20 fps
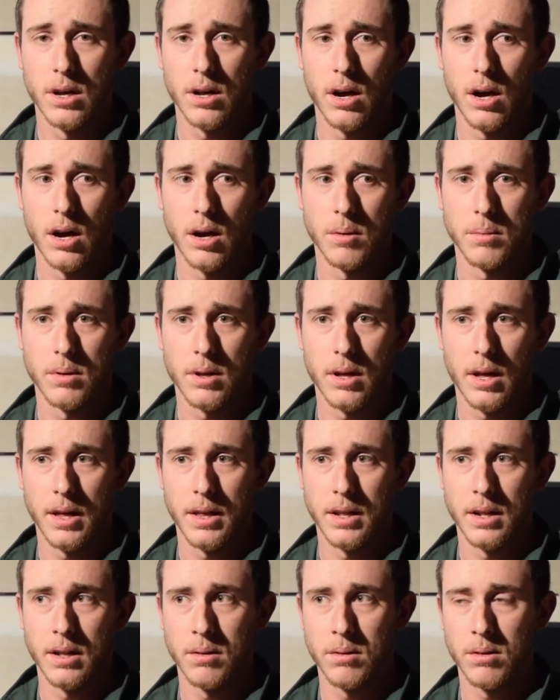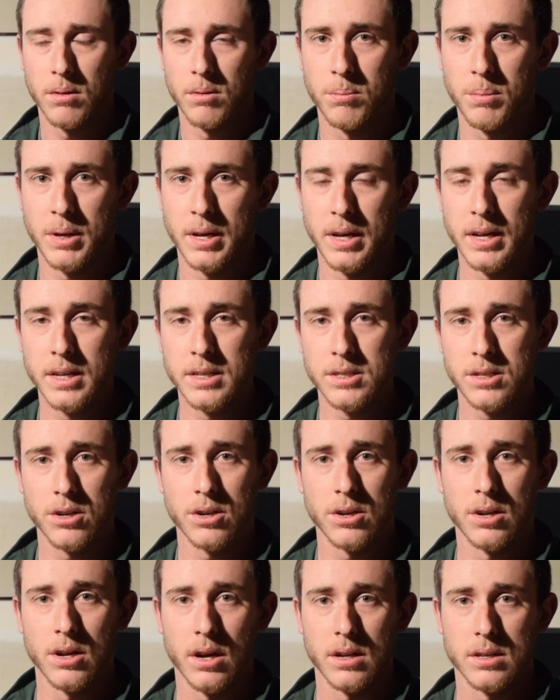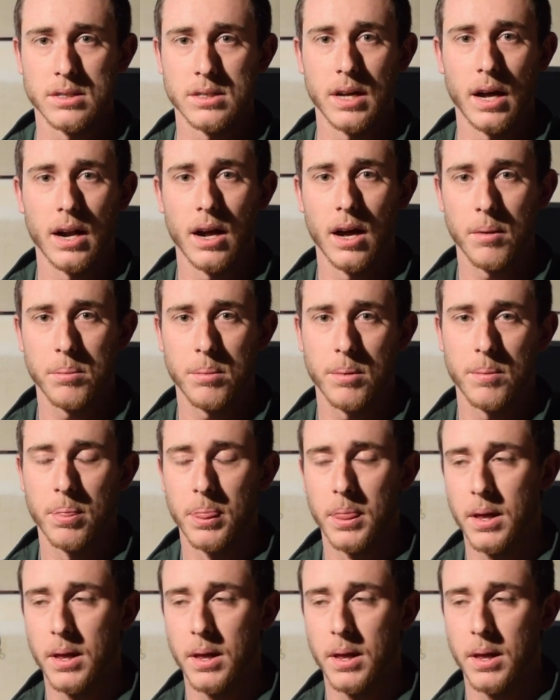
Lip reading: and it'll be easier to set up.